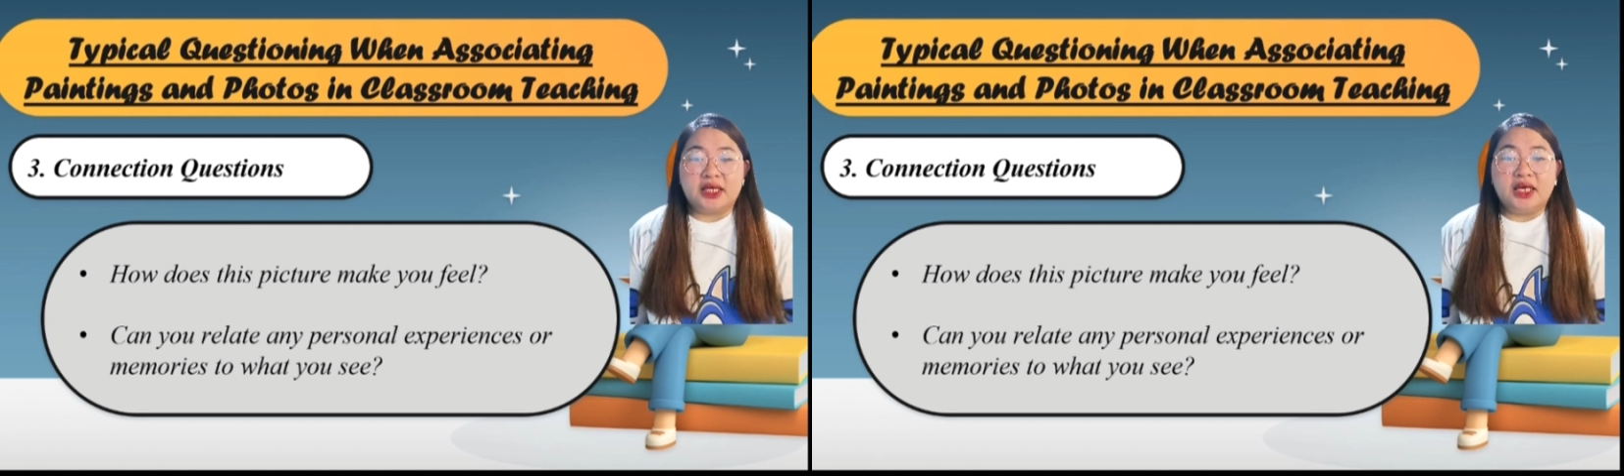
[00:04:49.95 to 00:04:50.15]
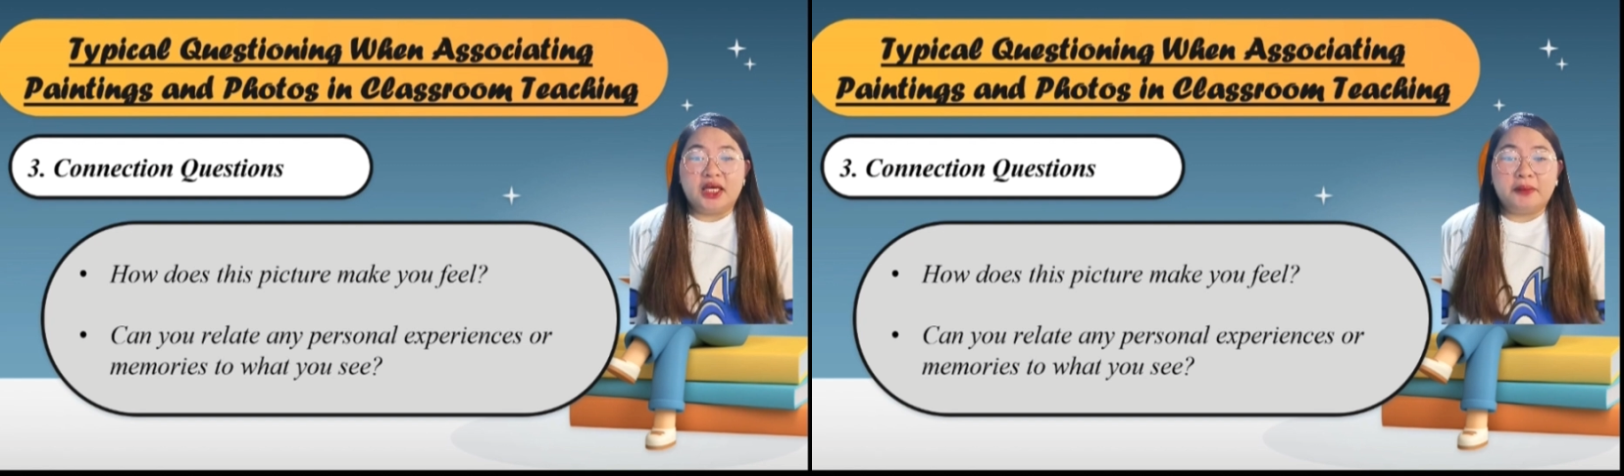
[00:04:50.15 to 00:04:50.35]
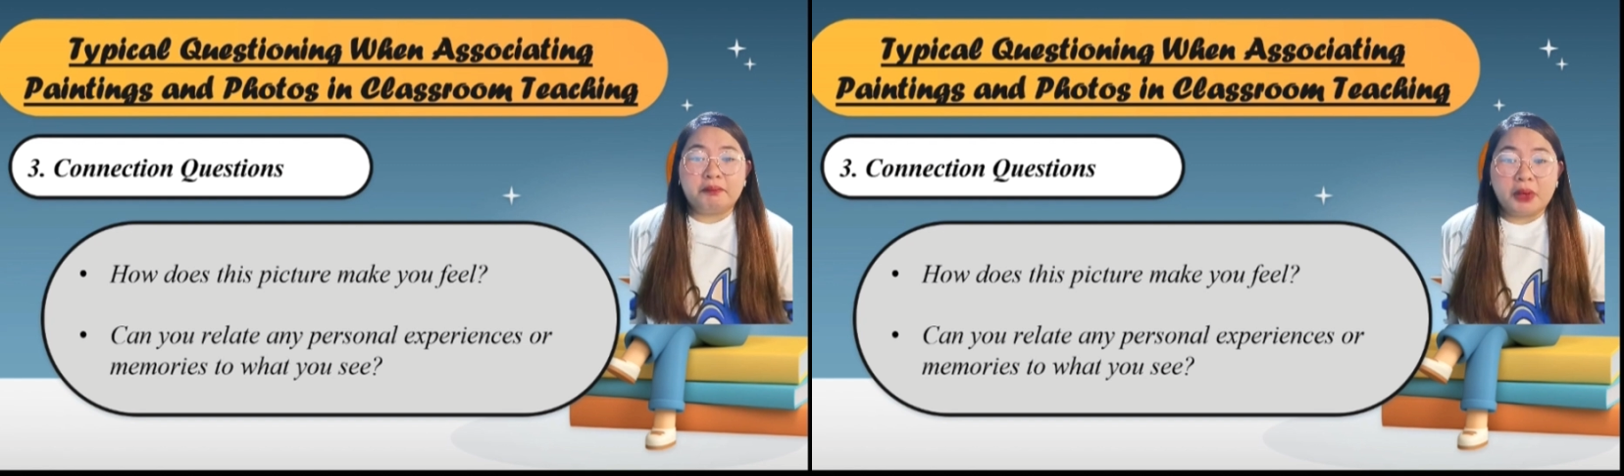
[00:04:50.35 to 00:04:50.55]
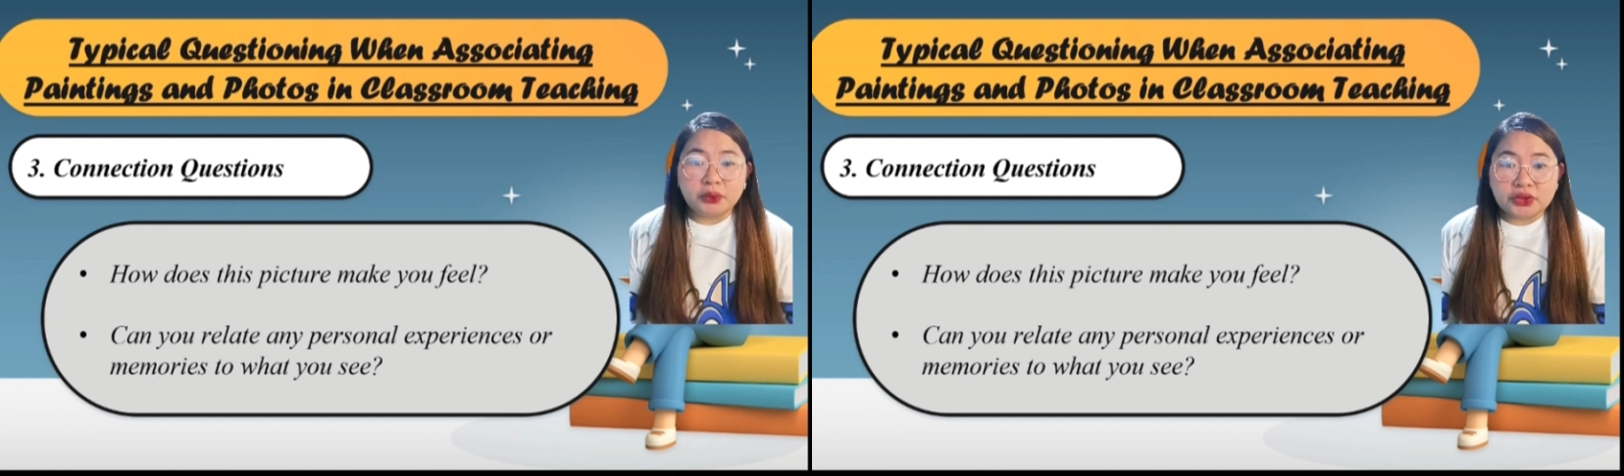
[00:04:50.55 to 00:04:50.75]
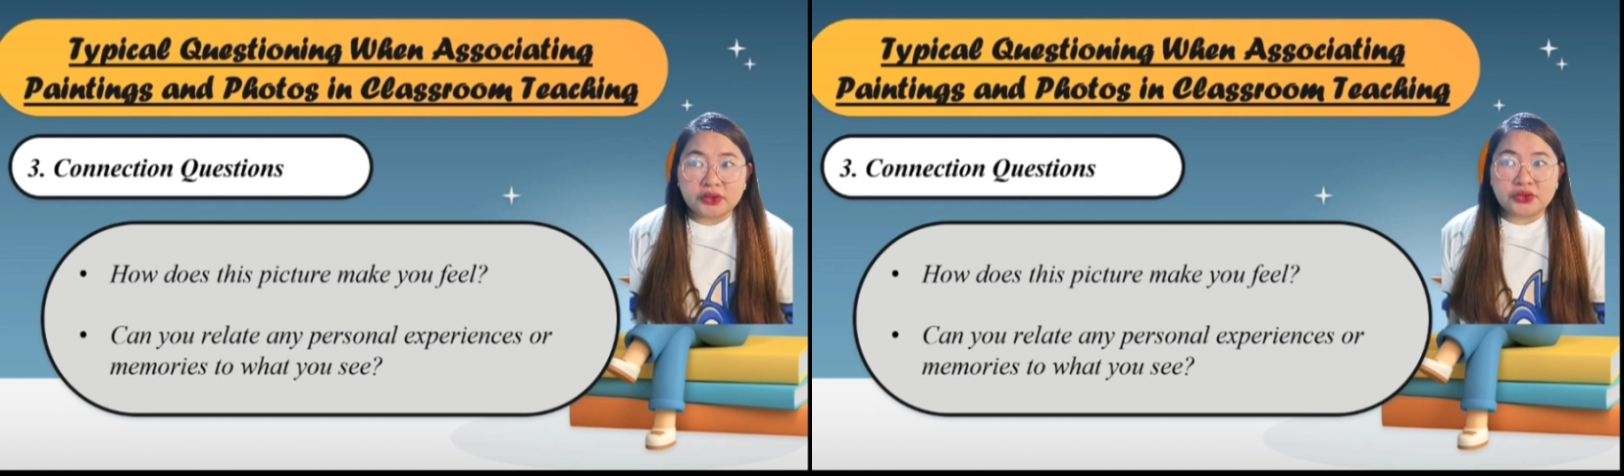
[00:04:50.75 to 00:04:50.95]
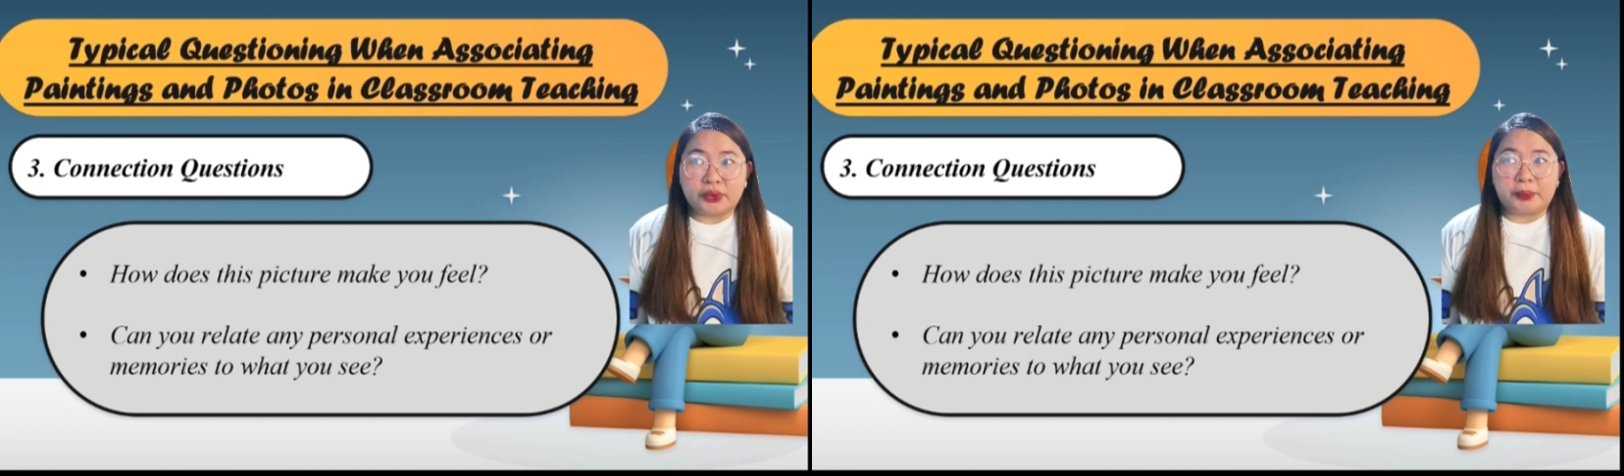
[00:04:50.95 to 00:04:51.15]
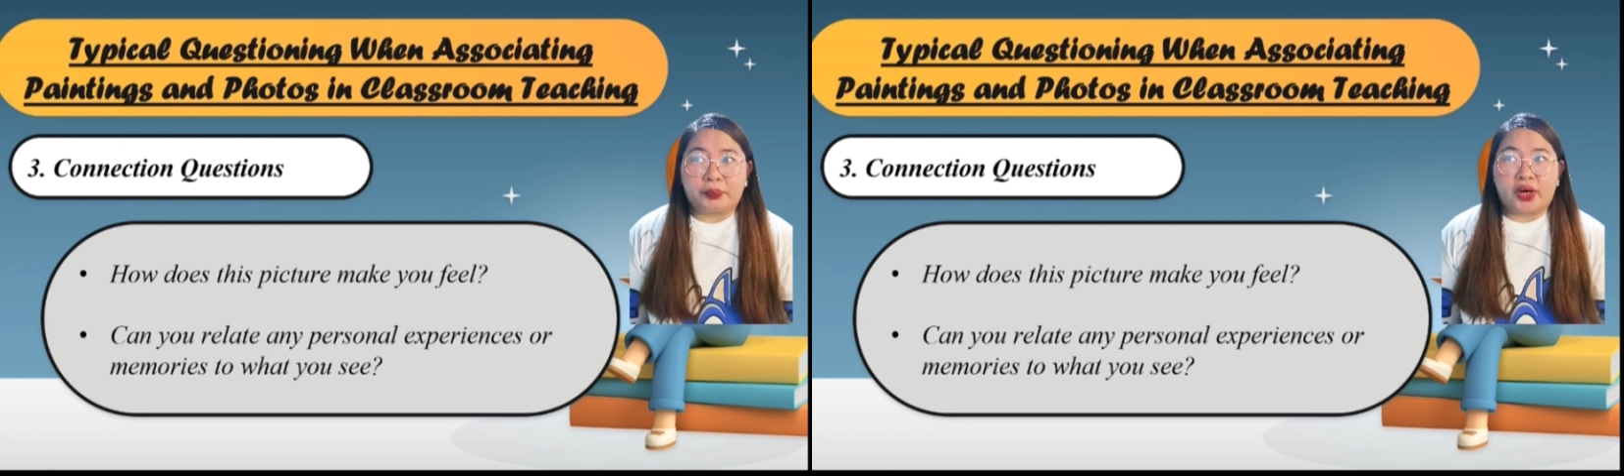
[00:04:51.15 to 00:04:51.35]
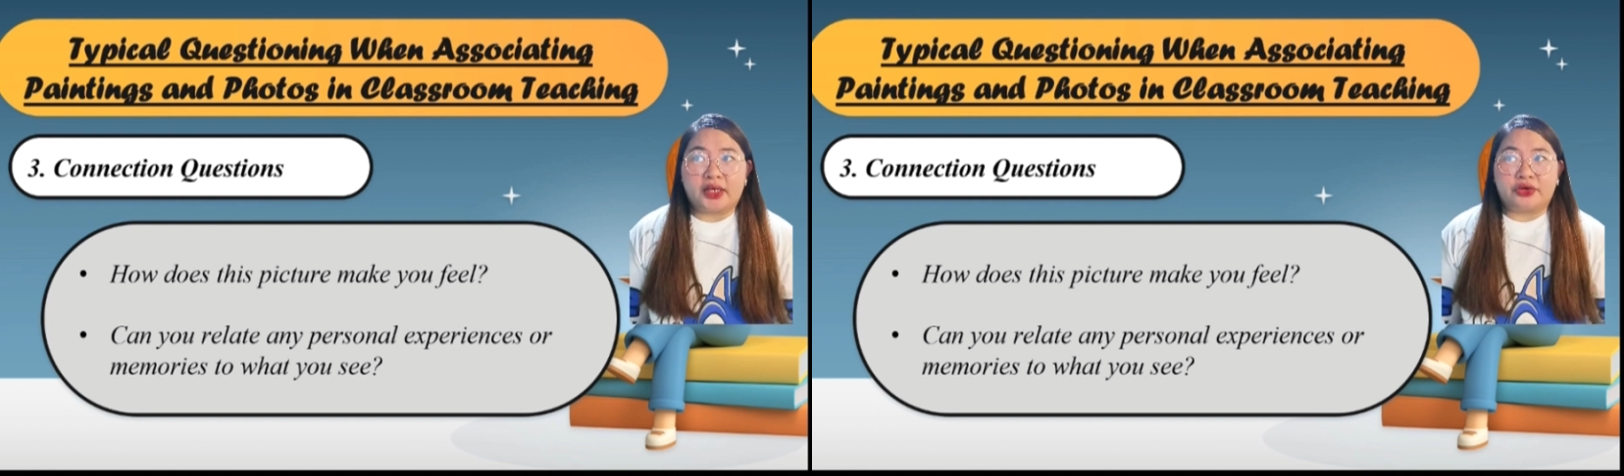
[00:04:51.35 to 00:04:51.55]
emotions, or
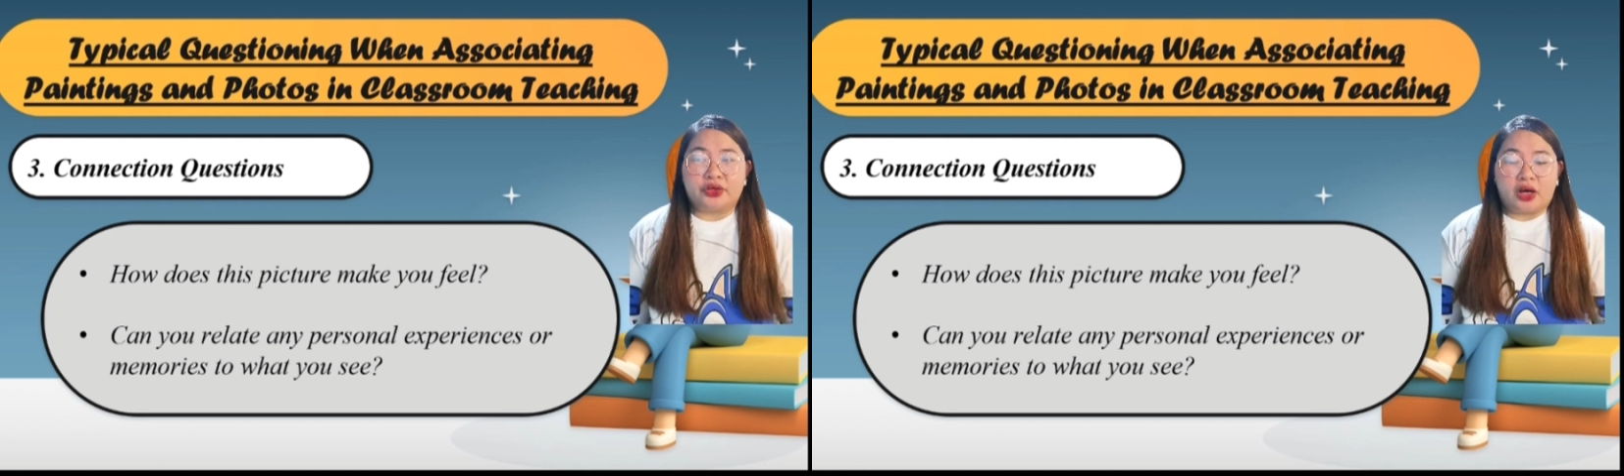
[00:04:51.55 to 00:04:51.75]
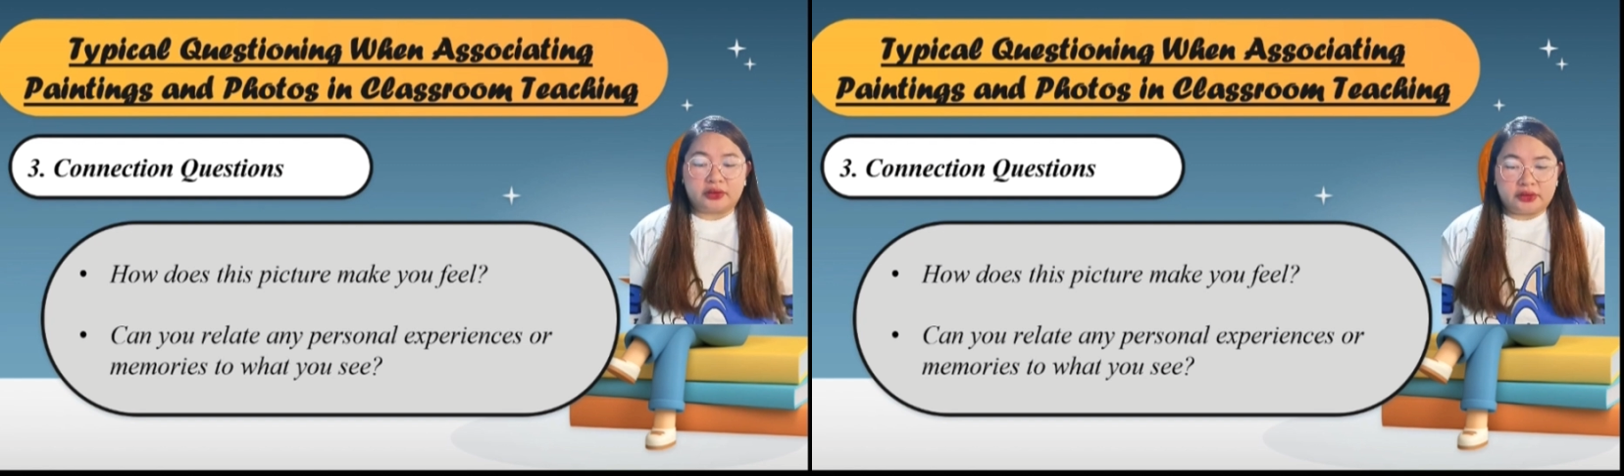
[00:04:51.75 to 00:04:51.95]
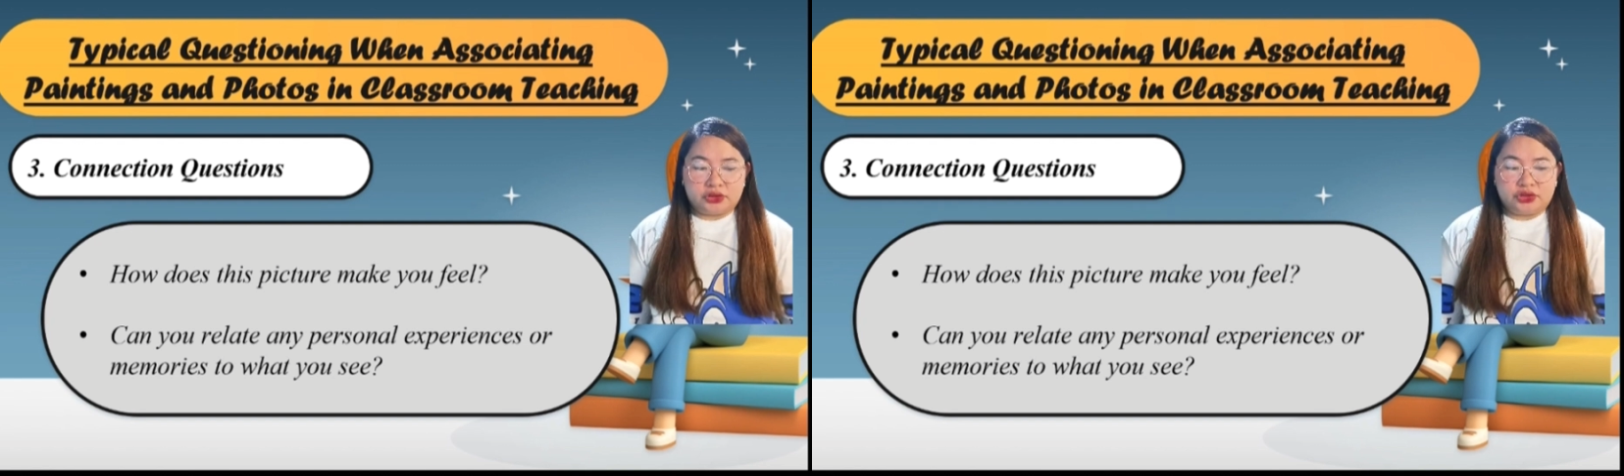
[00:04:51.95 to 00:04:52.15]
prior knowledge.